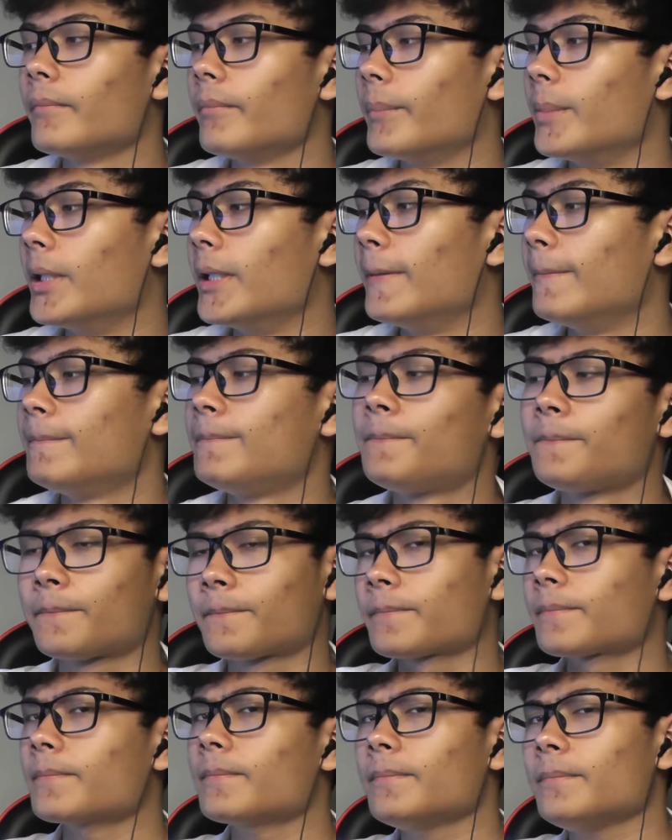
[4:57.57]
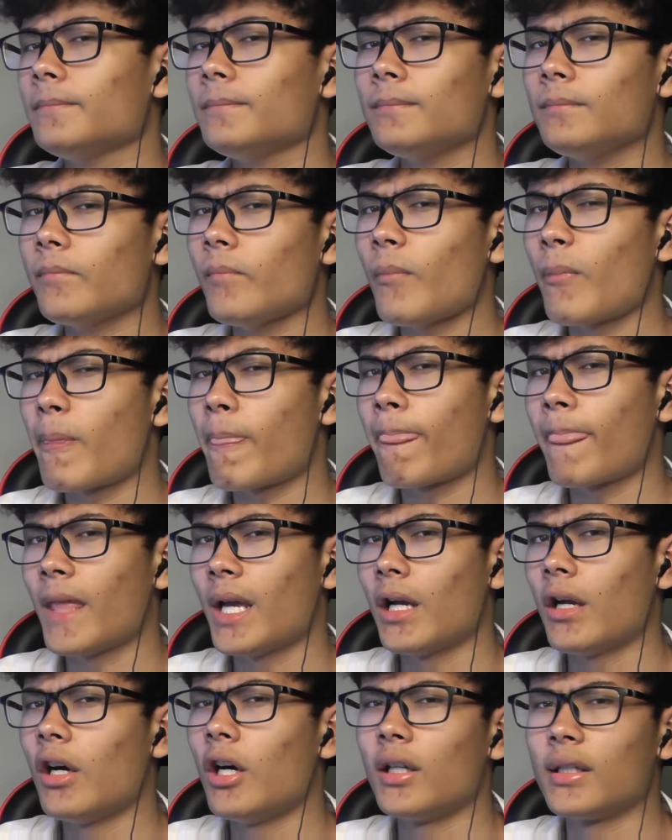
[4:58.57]
but
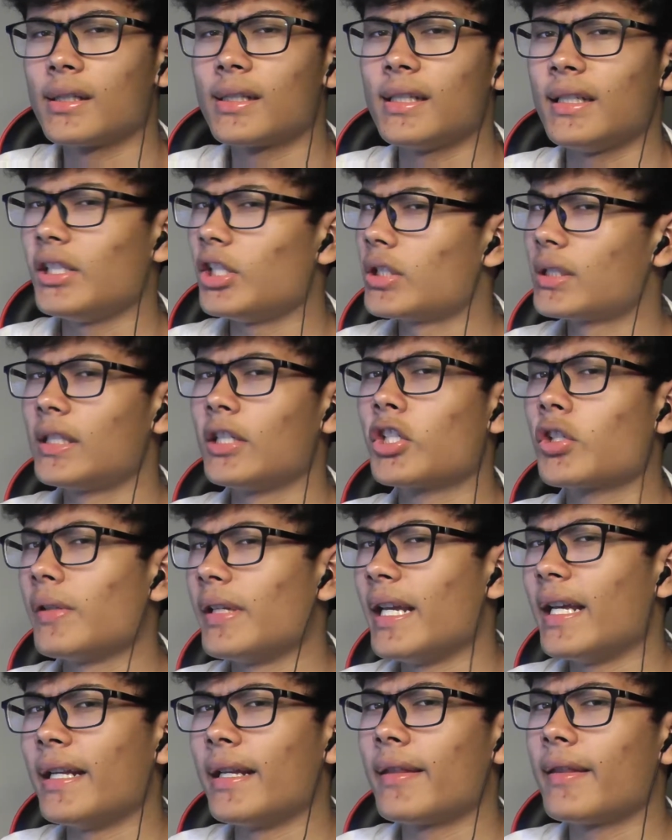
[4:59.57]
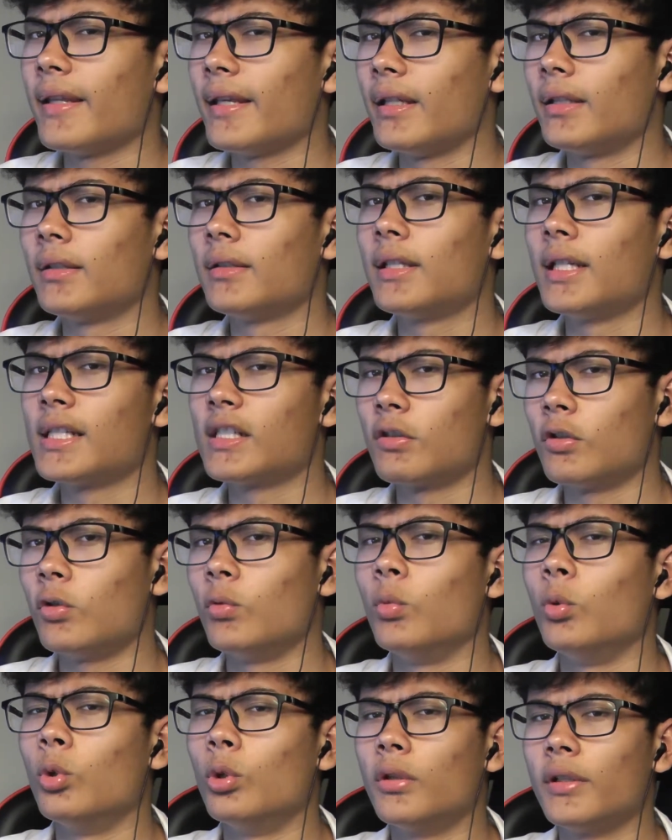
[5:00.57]
Now, honestly, just literally anything that's a
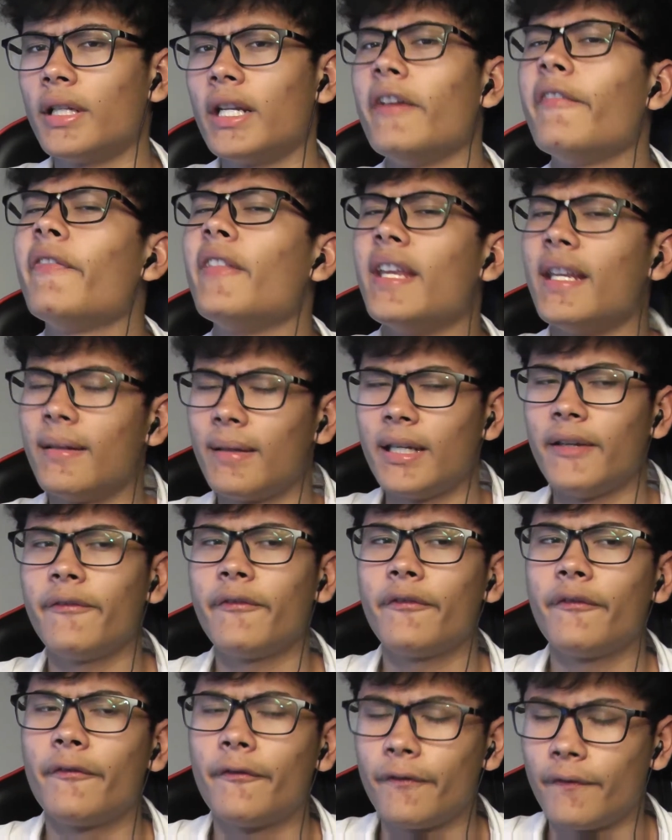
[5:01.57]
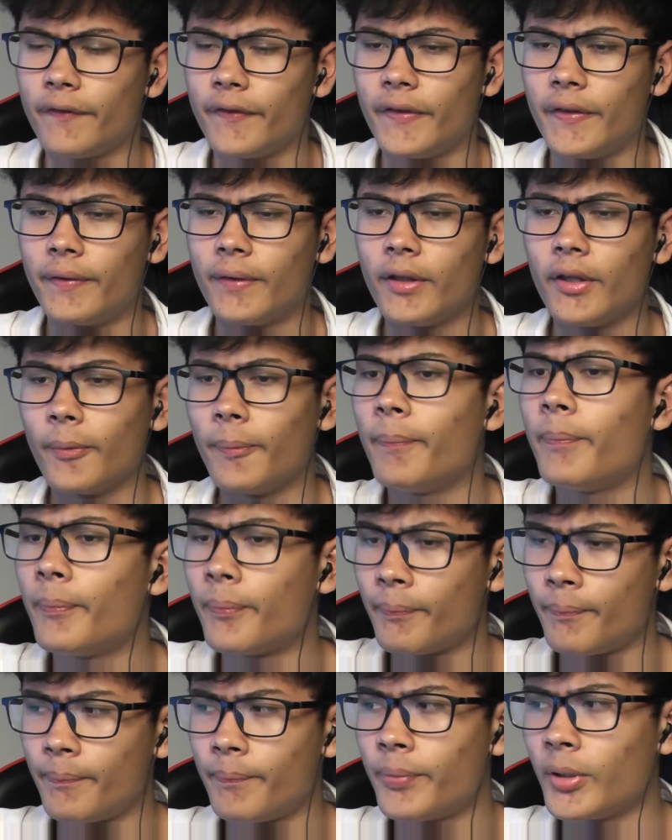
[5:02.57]
reward. If the
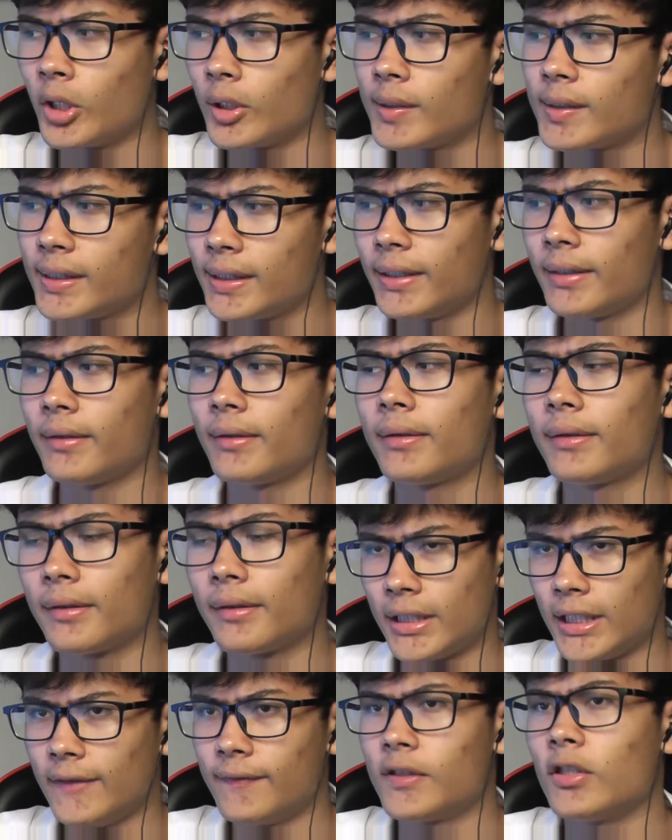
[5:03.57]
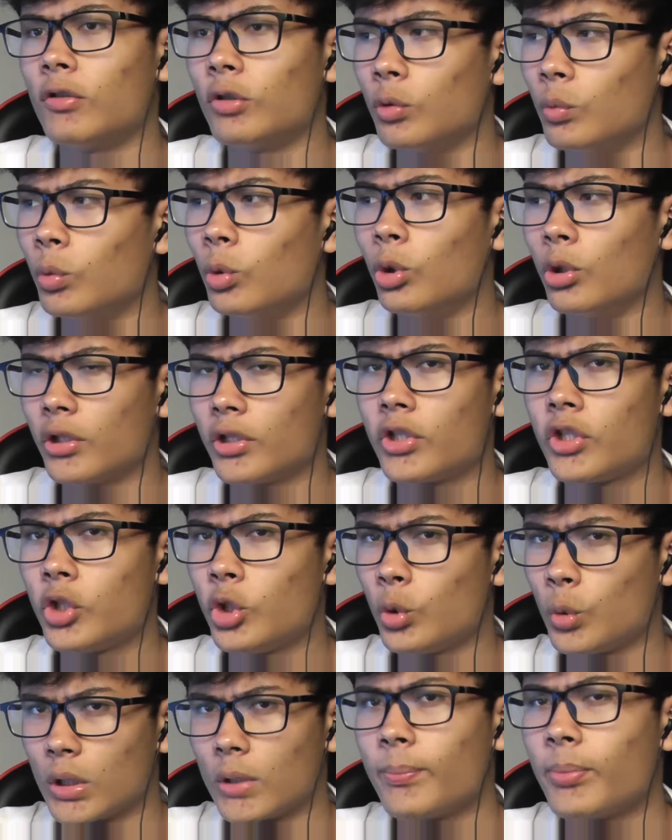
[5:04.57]
person gives the reward
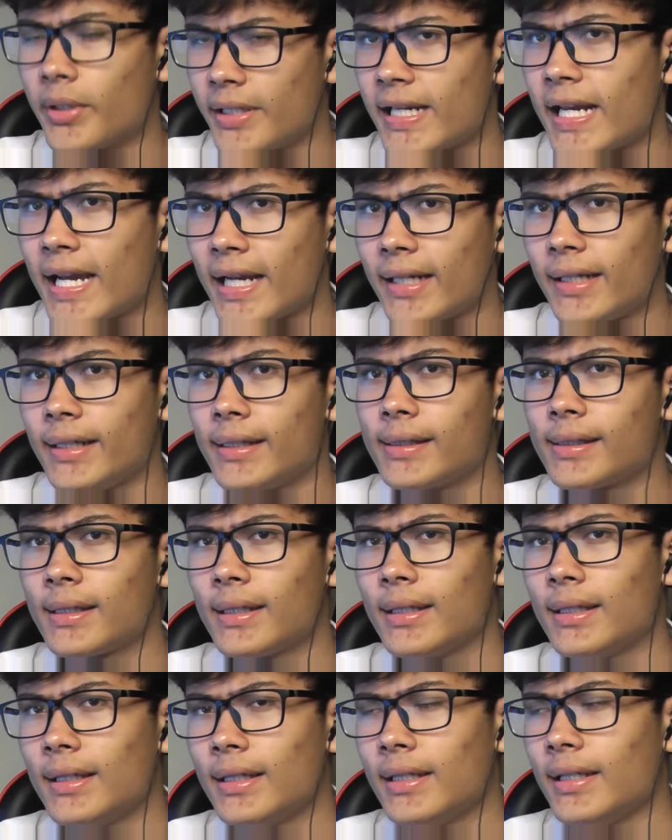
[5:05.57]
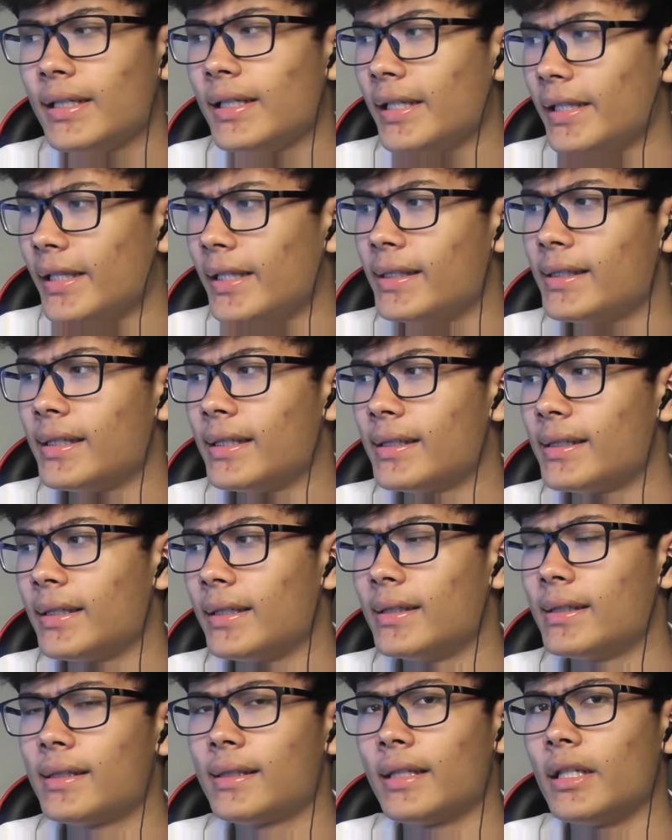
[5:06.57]
to our protagonist, in this
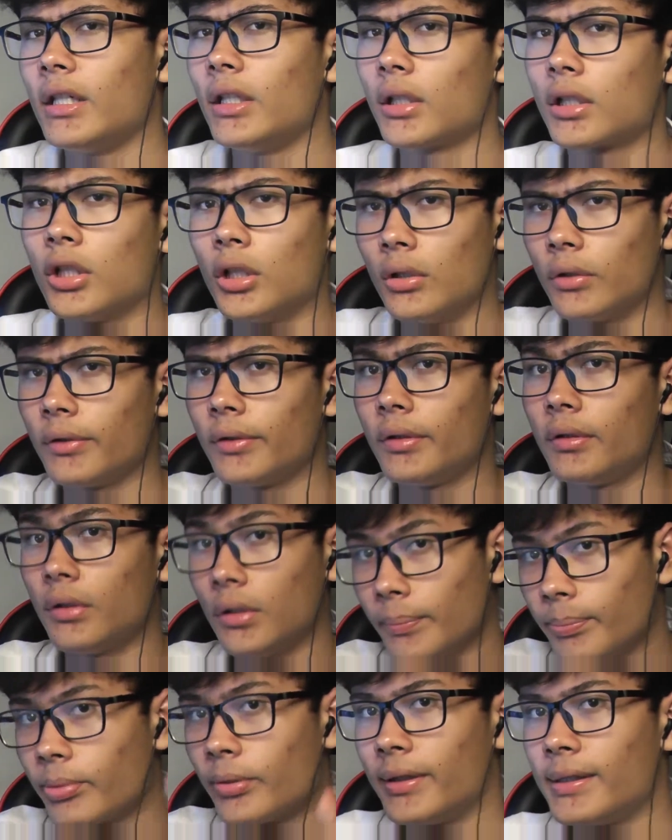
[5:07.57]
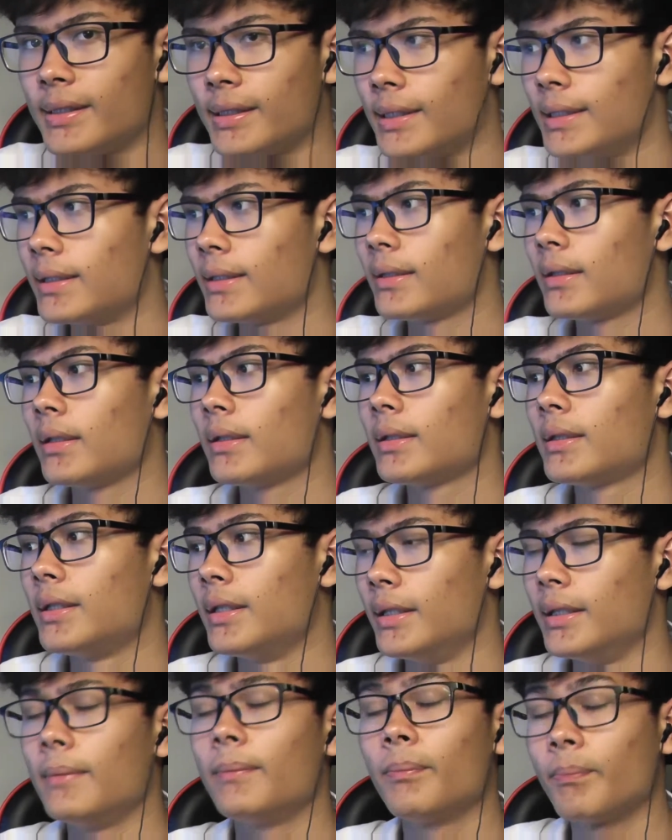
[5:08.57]
instance, they're called the
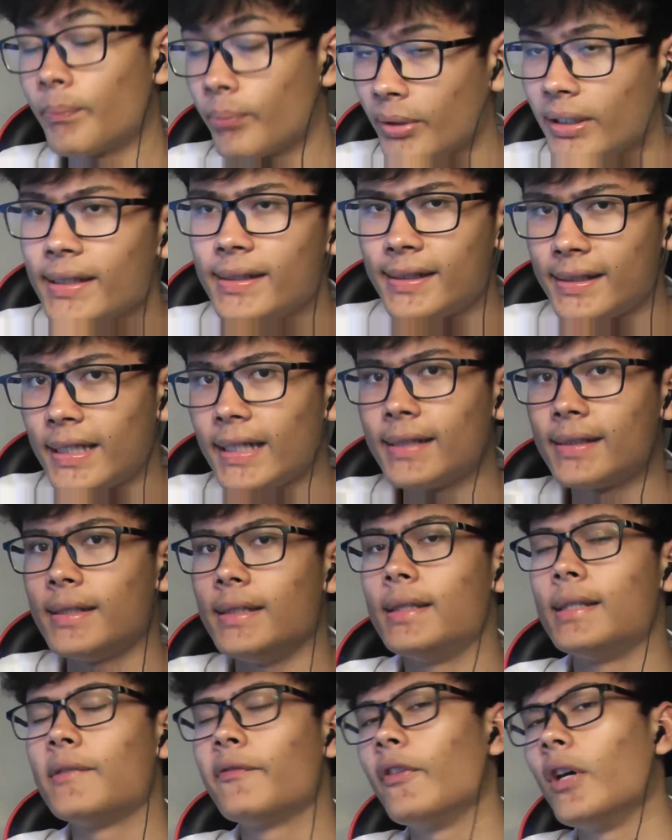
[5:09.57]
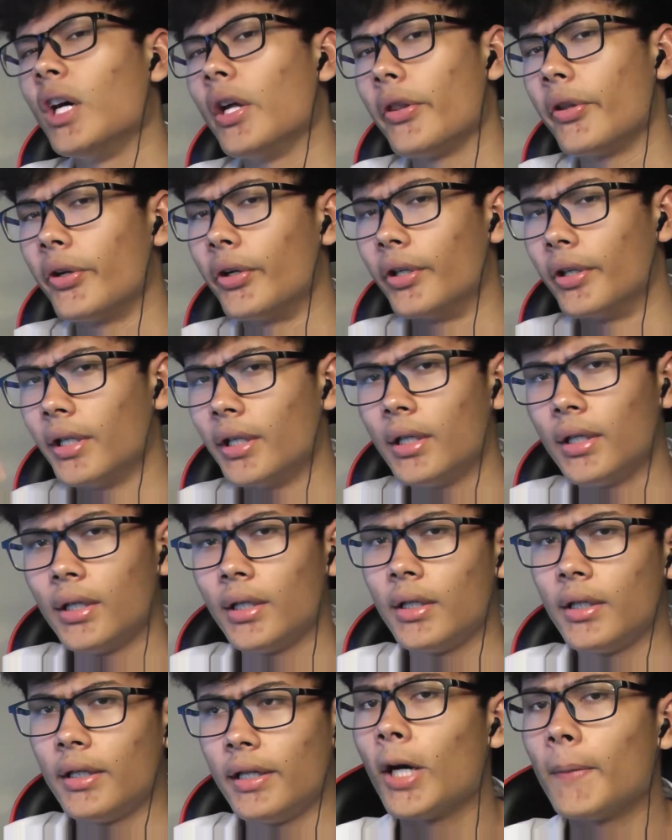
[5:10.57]
princess's father.
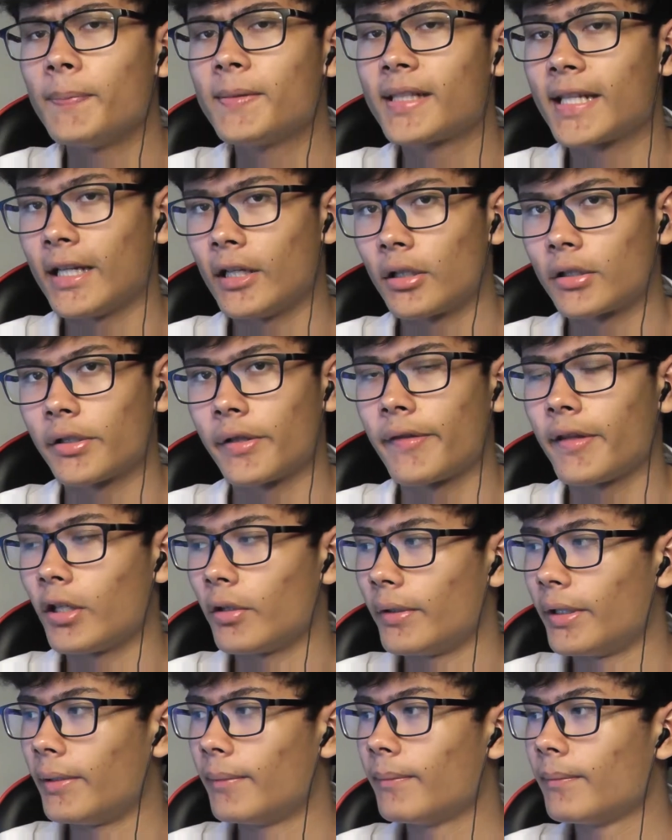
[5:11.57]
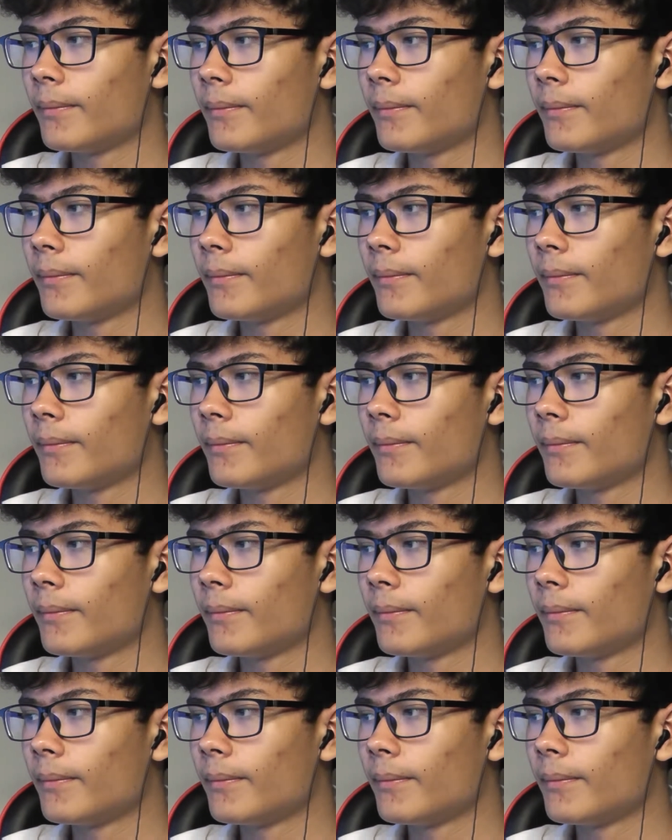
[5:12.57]
Propp's character theory.